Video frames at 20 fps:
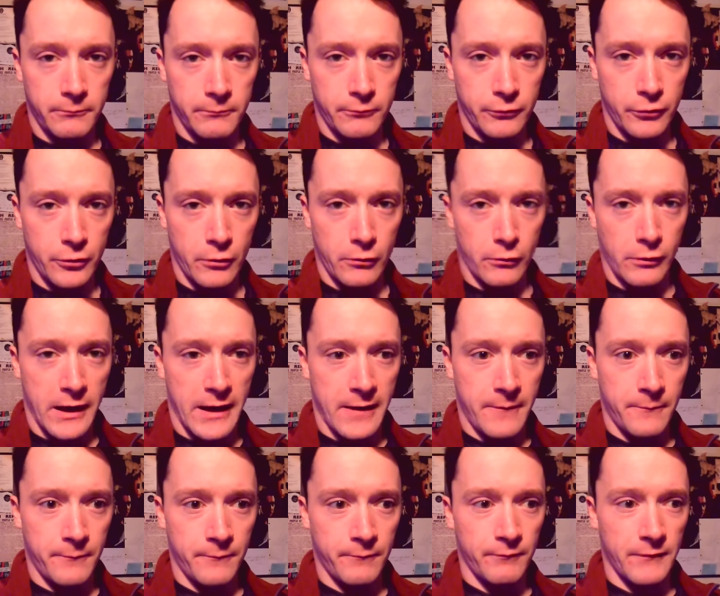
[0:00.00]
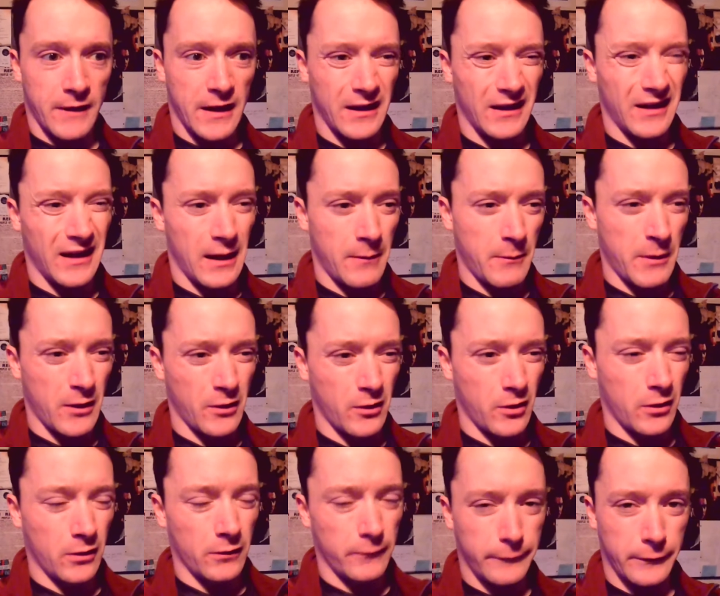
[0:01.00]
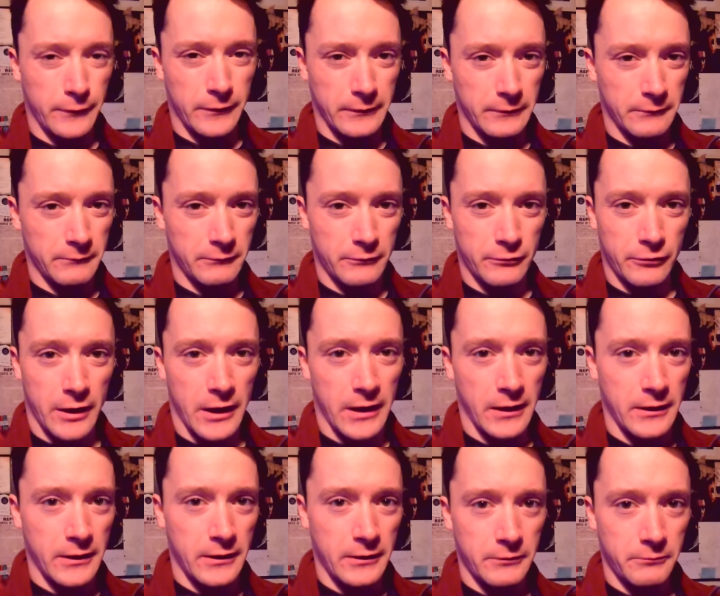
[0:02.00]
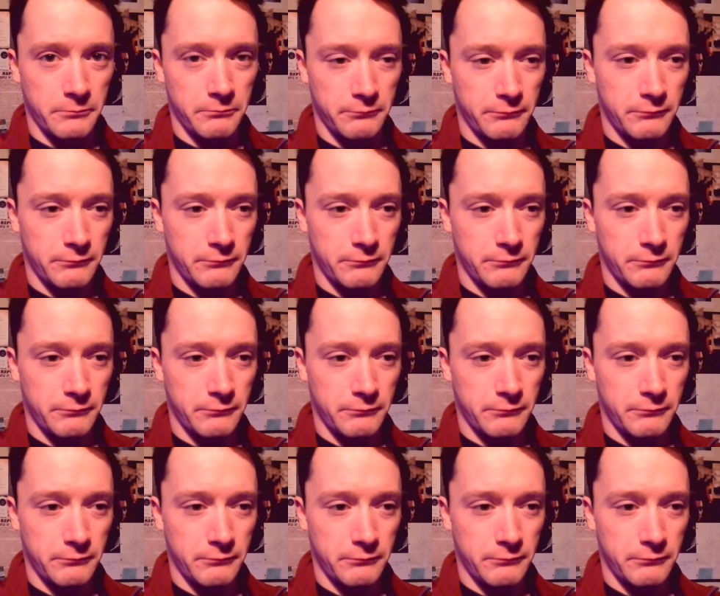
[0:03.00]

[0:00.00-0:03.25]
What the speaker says: program and it came out all fucking grainy and